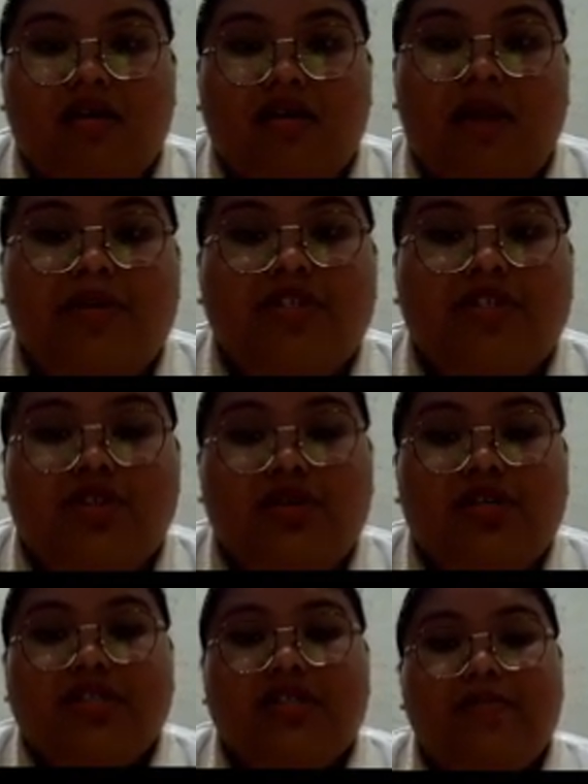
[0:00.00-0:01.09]
Number two
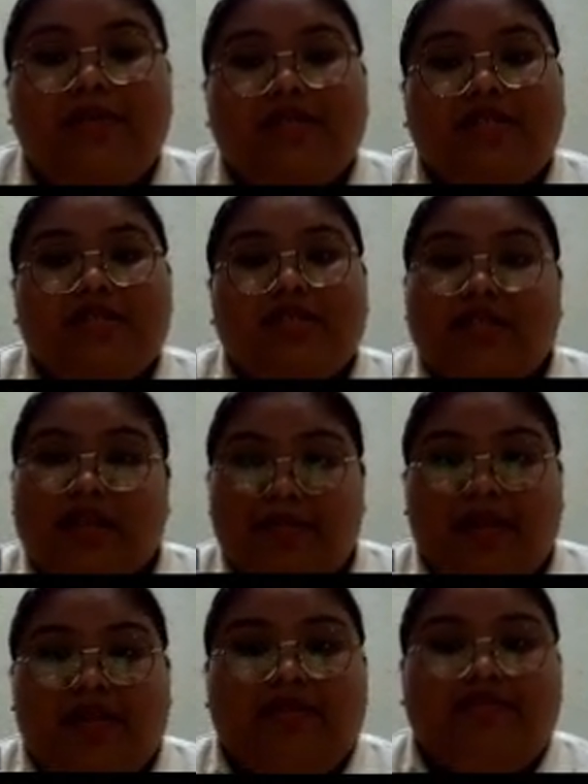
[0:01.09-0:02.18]
is limited
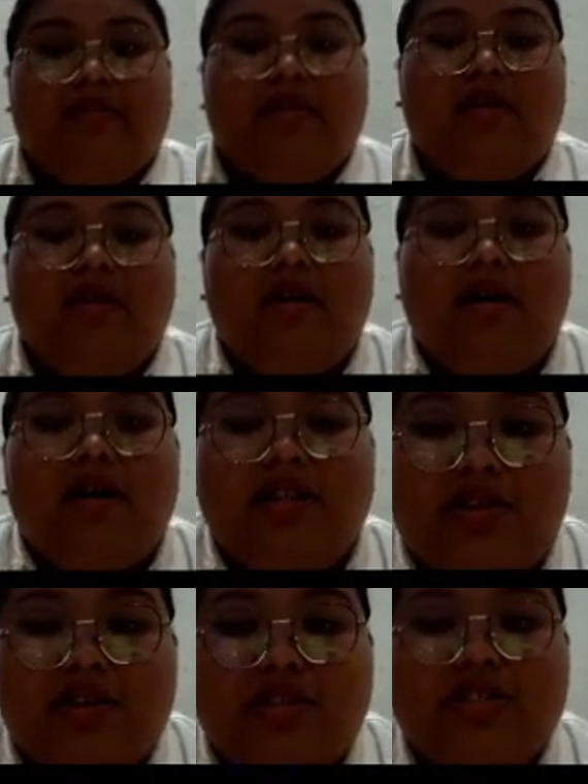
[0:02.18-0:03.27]
sample.
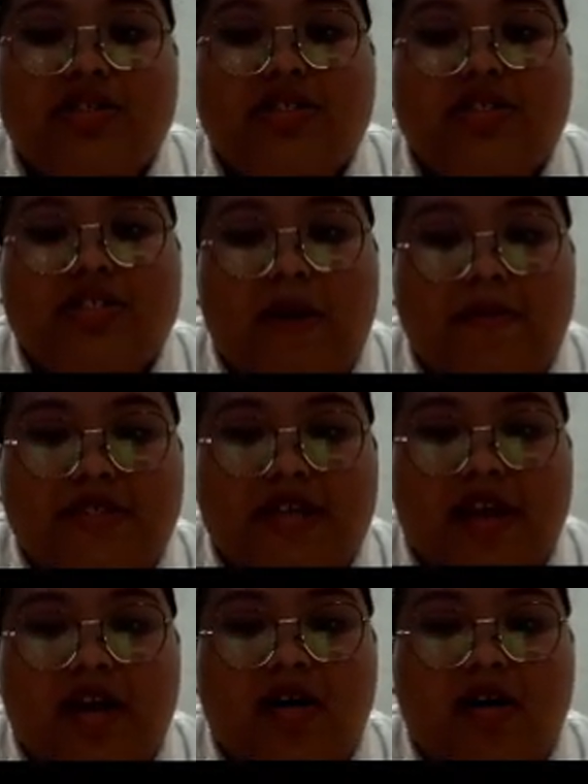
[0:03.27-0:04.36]
The research
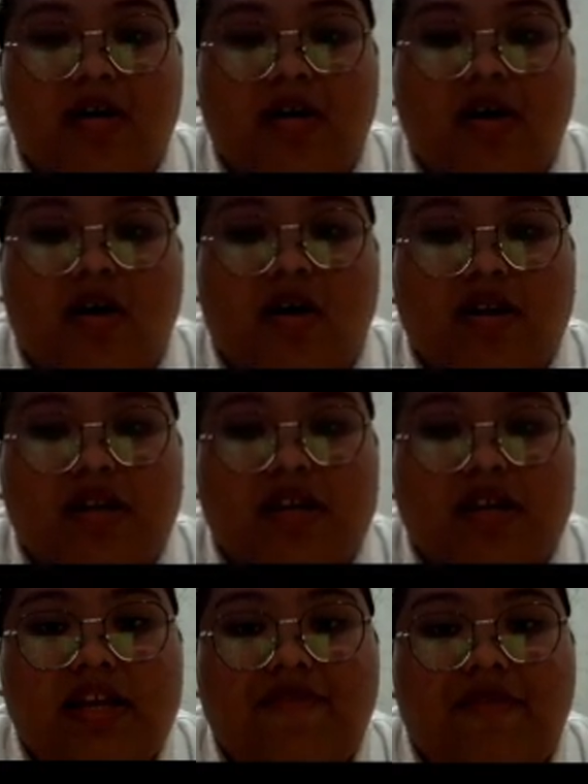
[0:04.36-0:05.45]
subject
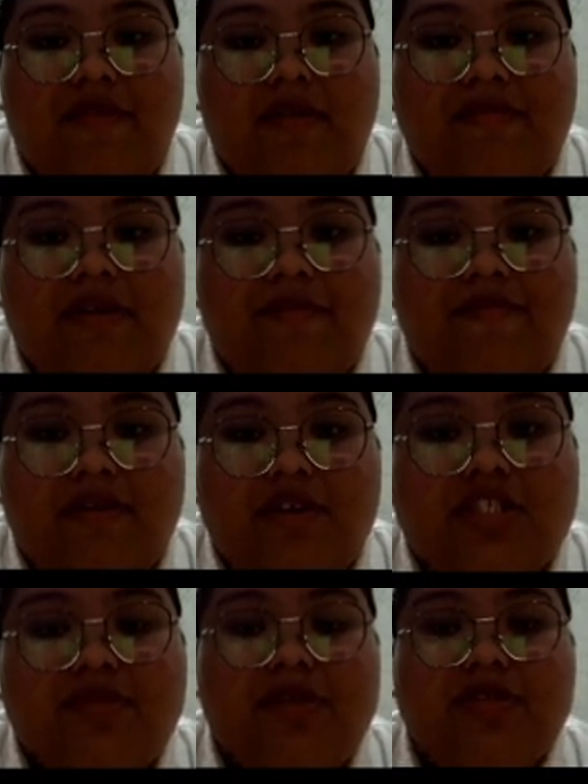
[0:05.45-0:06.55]
only involved the
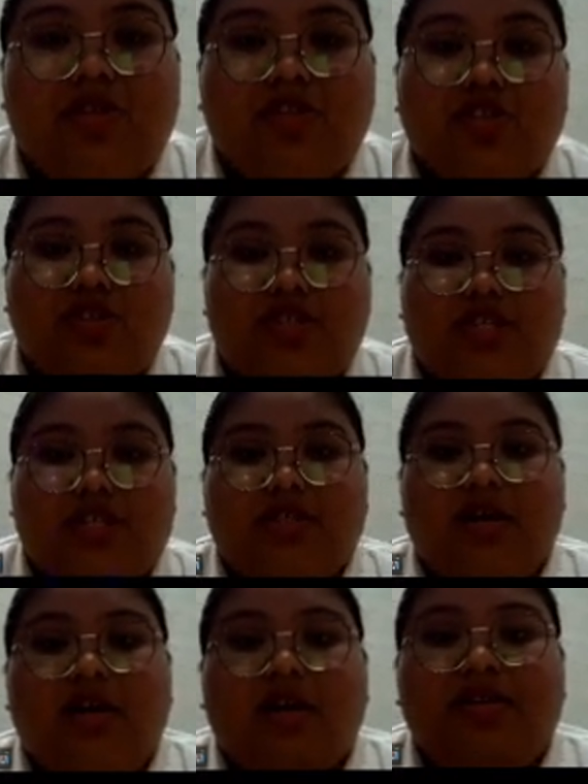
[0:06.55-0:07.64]
first semester
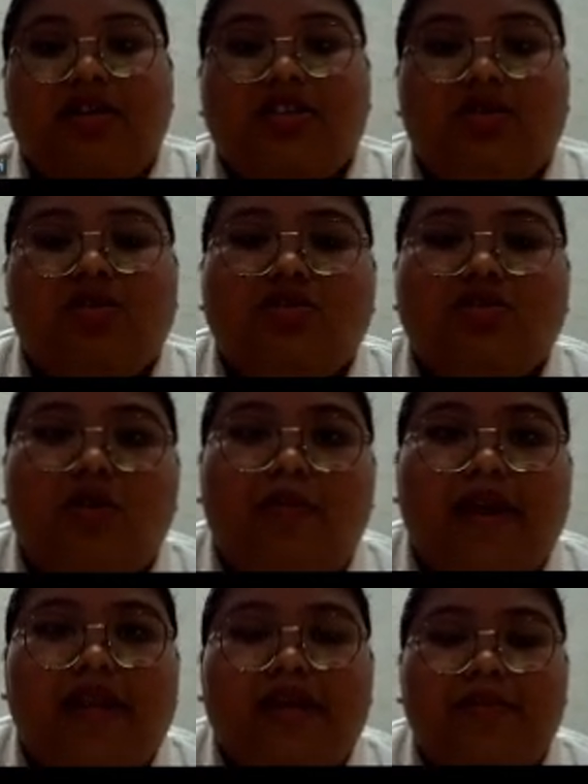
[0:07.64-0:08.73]
students. This also
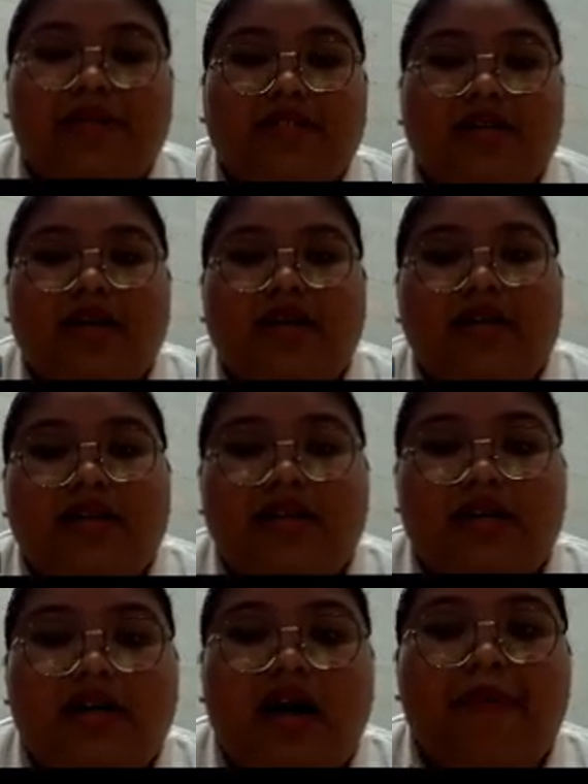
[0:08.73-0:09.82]
may limit
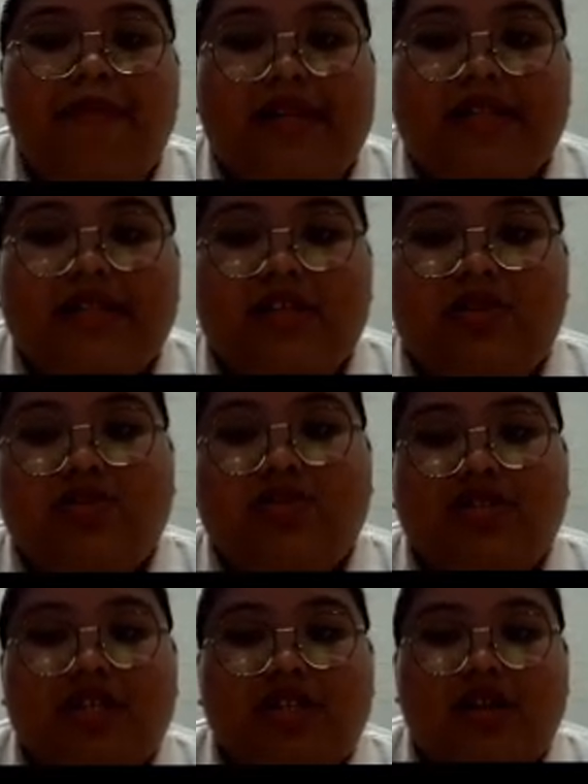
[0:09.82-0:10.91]
the ability to
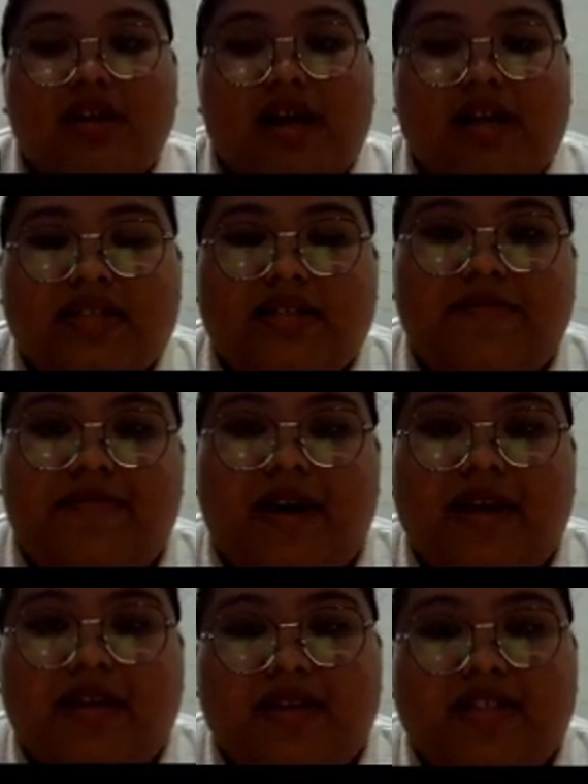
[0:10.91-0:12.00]
generalize the
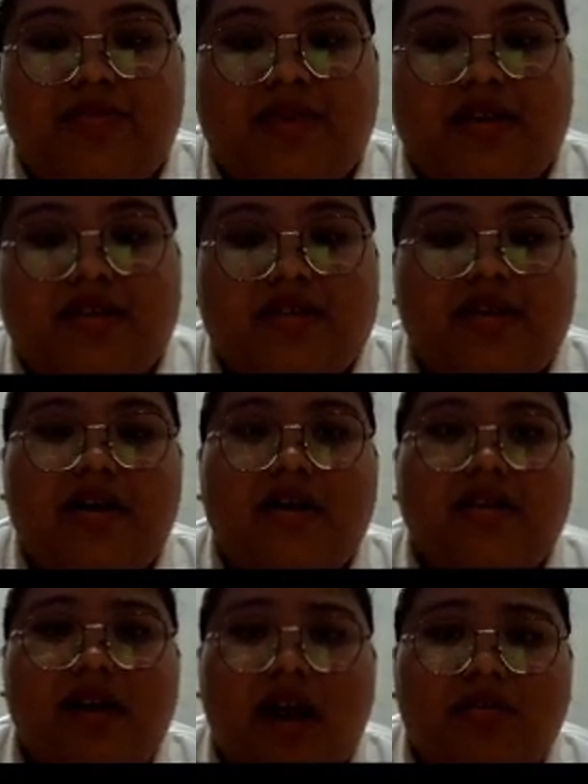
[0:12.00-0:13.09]
findings because
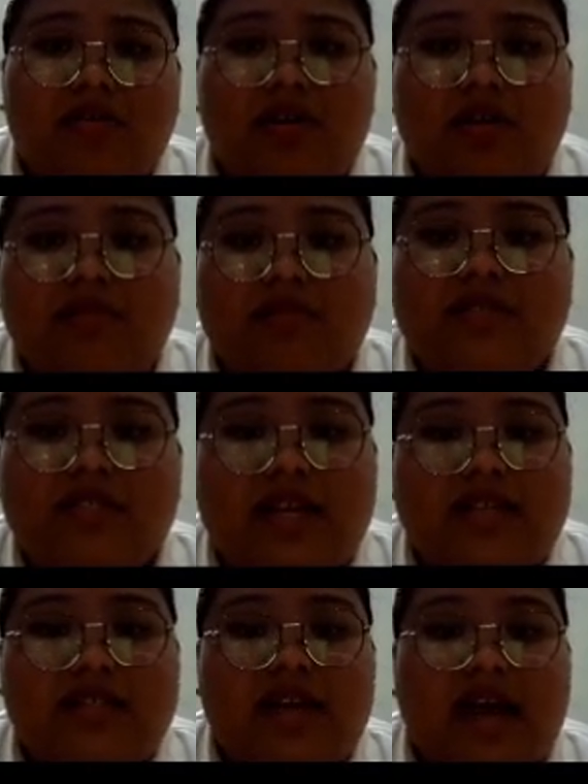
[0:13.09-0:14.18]
the author
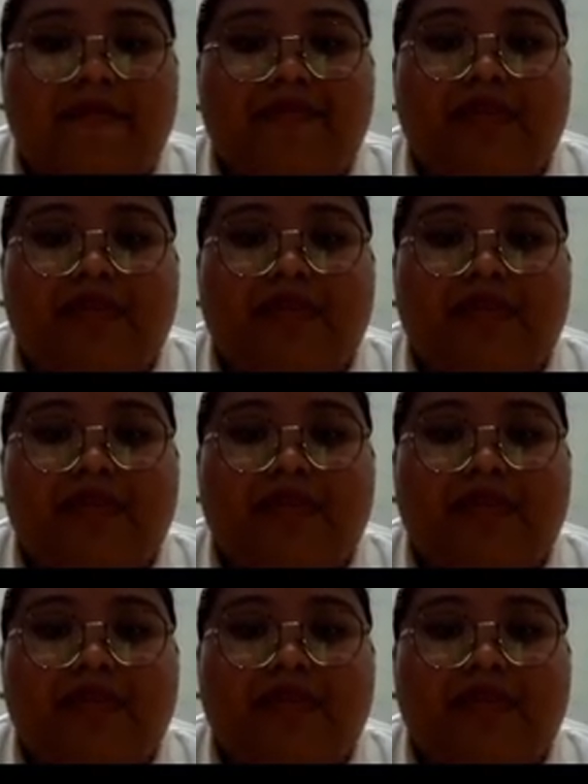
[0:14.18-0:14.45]
said that